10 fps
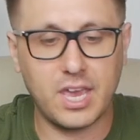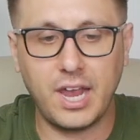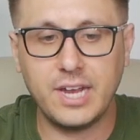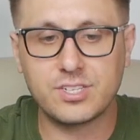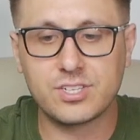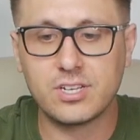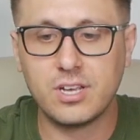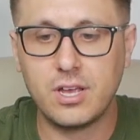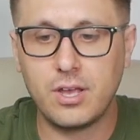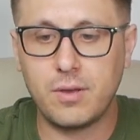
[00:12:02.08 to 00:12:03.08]
case,
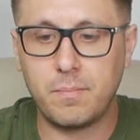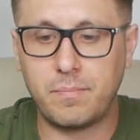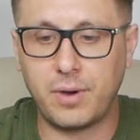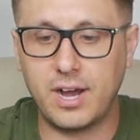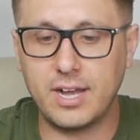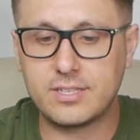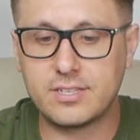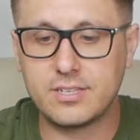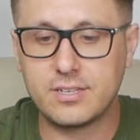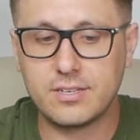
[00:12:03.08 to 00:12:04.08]

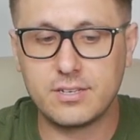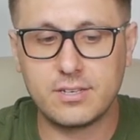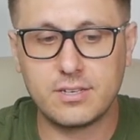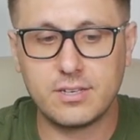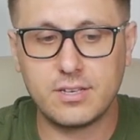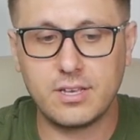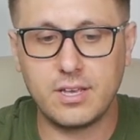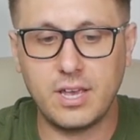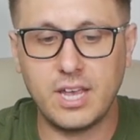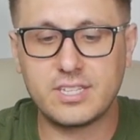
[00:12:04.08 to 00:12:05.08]
but
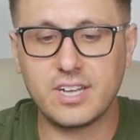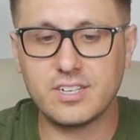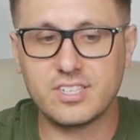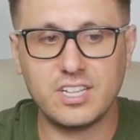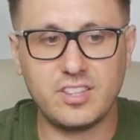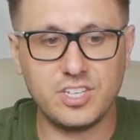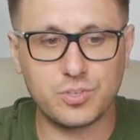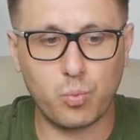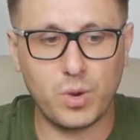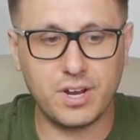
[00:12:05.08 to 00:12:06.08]
it does get these
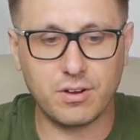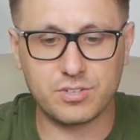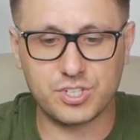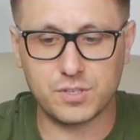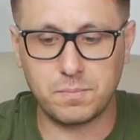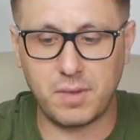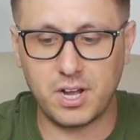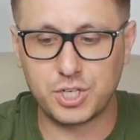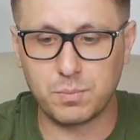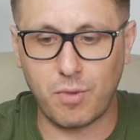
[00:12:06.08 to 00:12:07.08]
weird
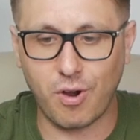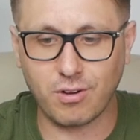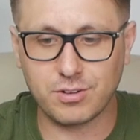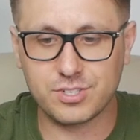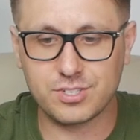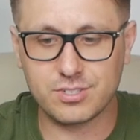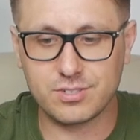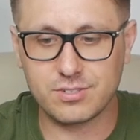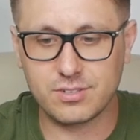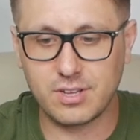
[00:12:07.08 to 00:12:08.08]
smudge marks
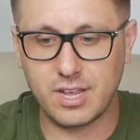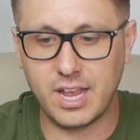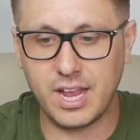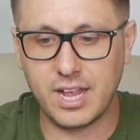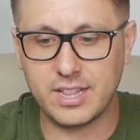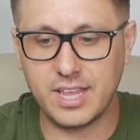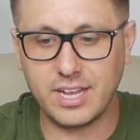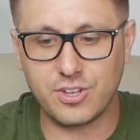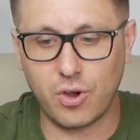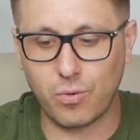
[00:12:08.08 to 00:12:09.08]
and they
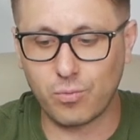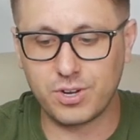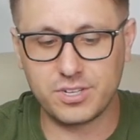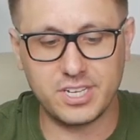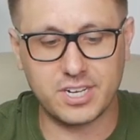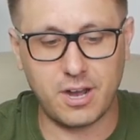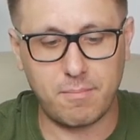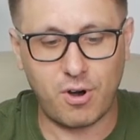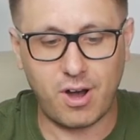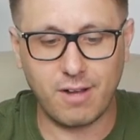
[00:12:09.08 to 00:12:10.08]
don't really
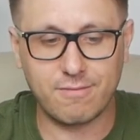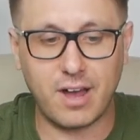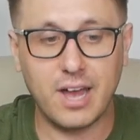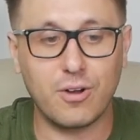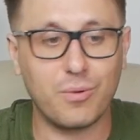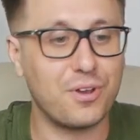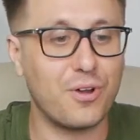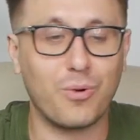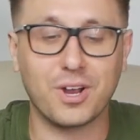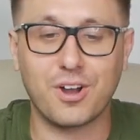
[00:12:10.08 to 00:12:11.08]
come off. I don't
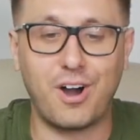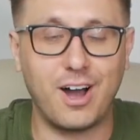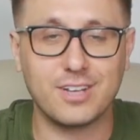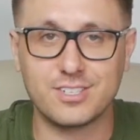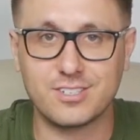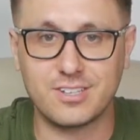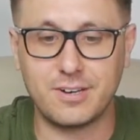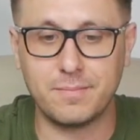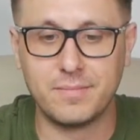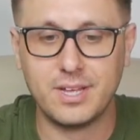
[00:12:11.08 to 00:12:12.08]
know what causes
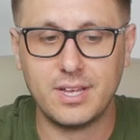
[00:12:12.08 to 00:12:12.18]
them.